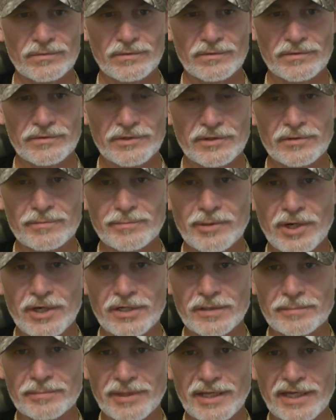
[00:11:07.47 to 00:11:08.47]

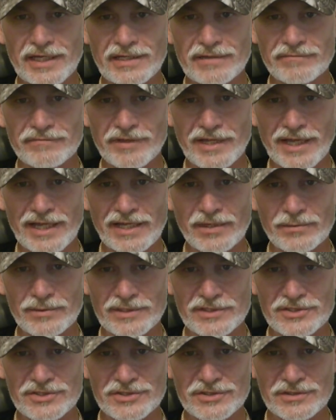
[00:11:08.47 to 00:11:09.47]
third-party plaintiff
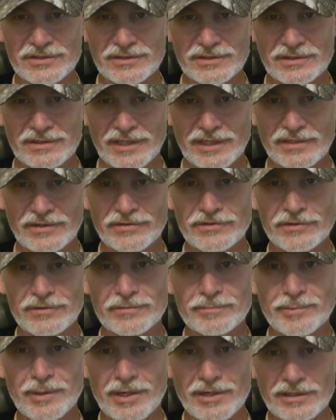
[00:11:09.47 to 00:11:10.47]
language and the
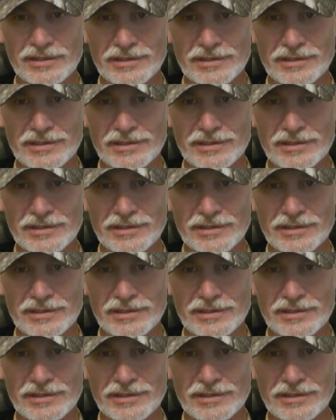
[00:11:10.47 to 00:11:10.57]
third-party